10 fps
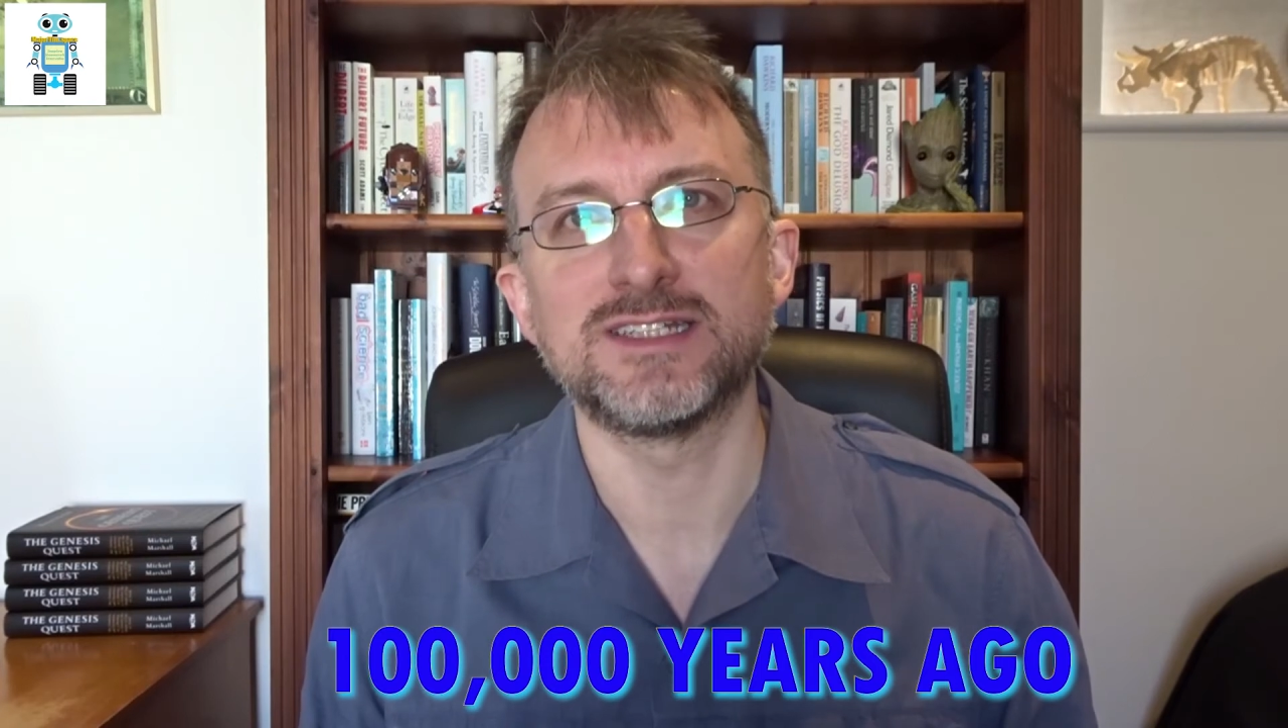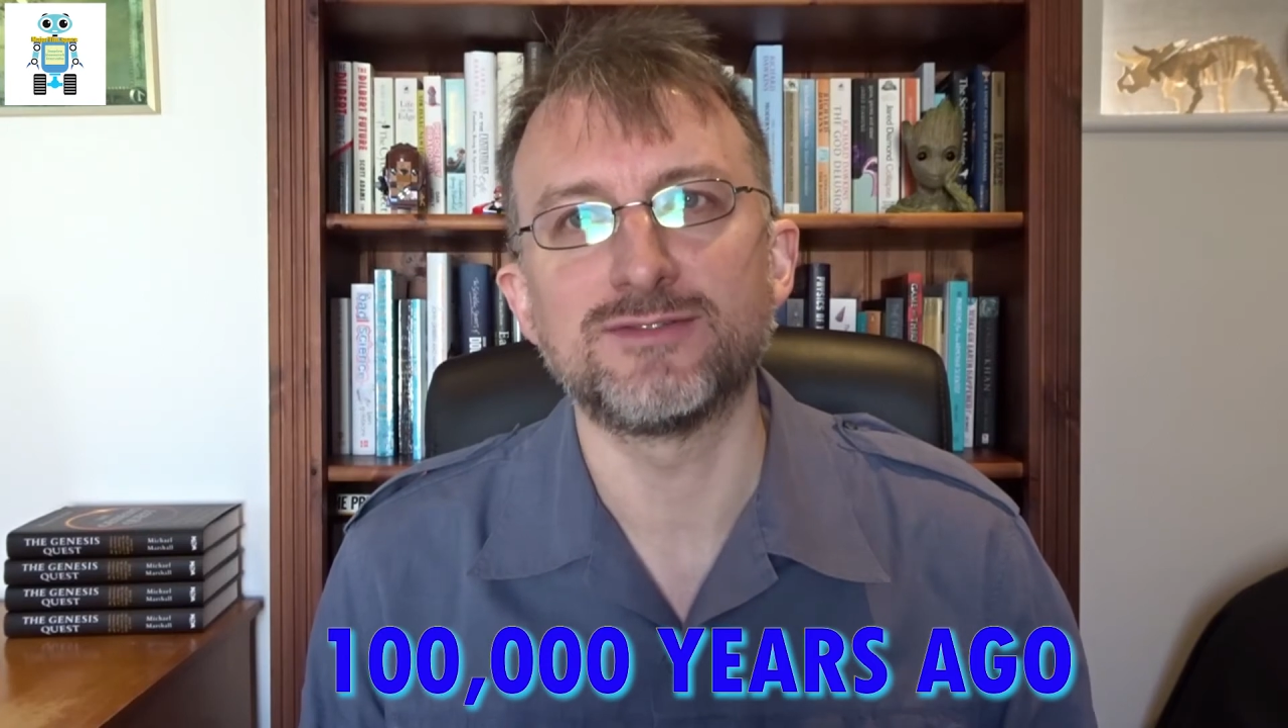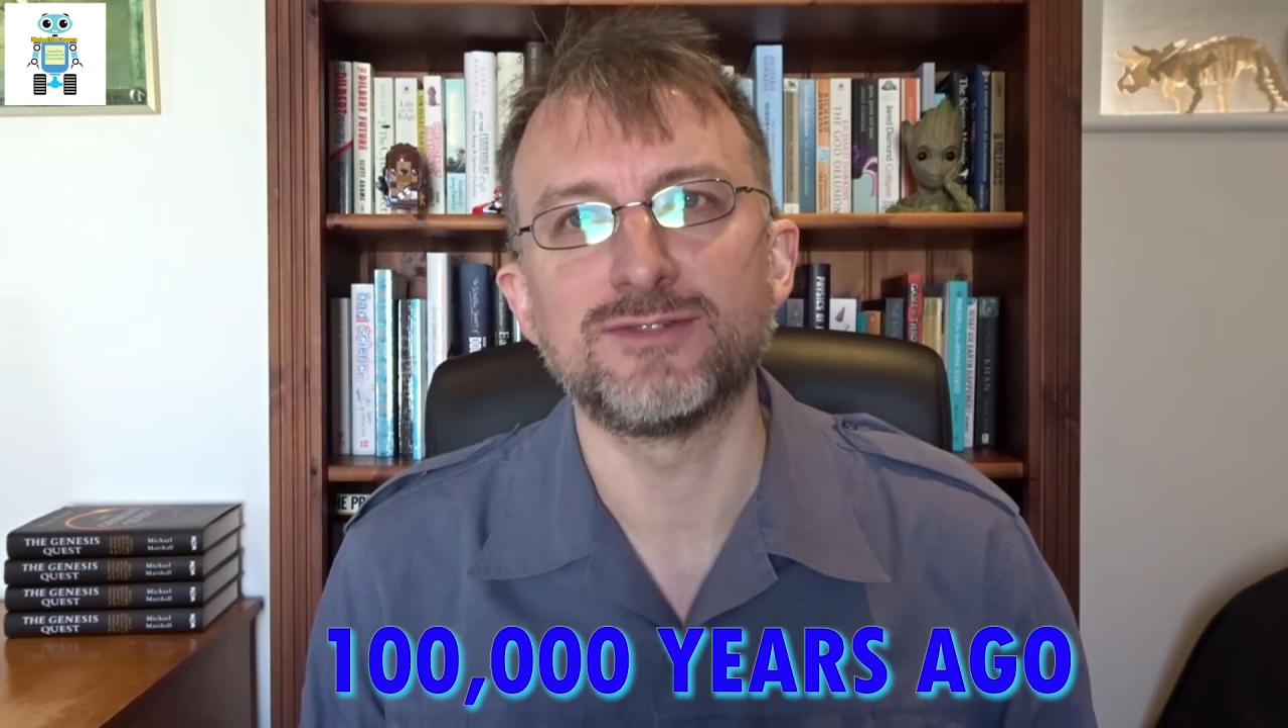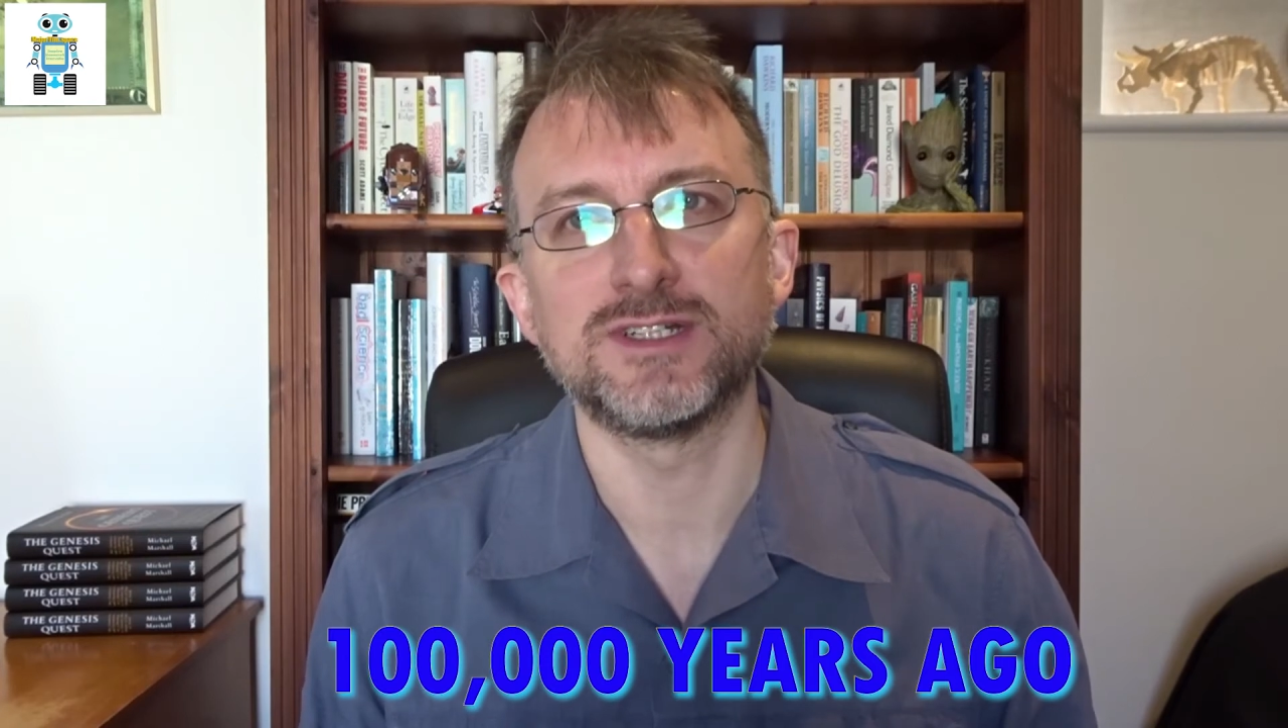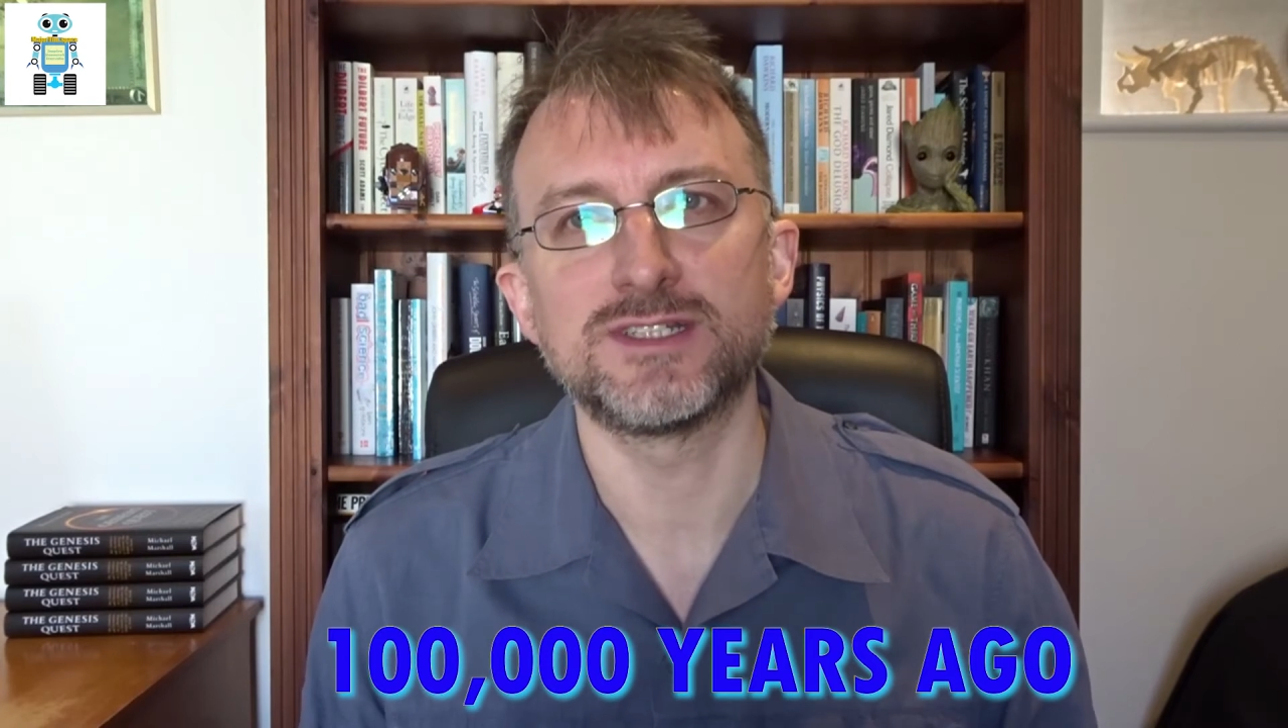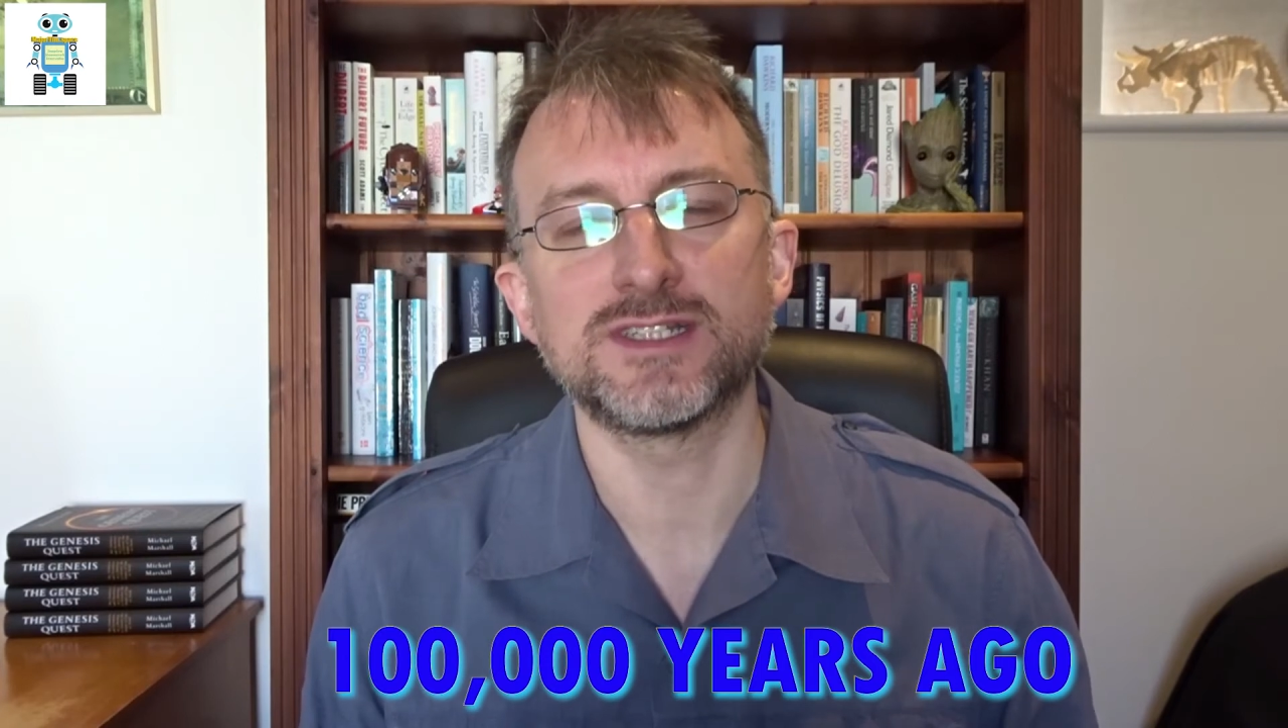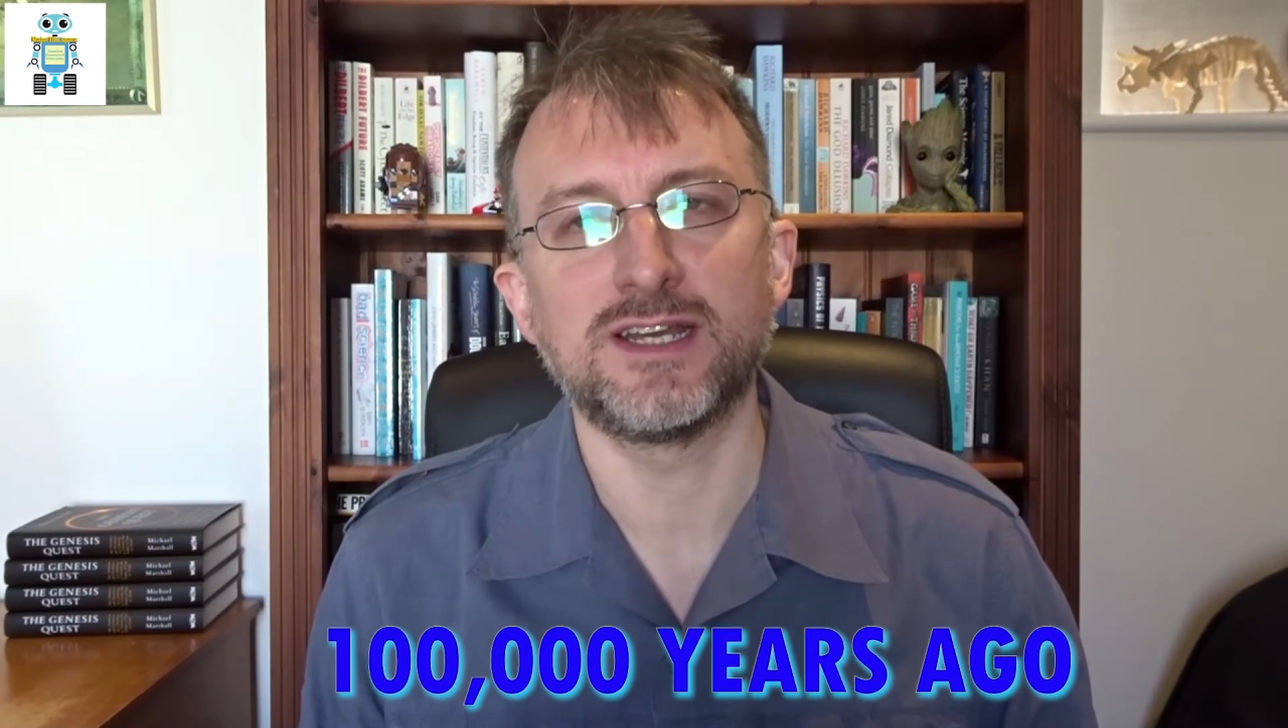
different.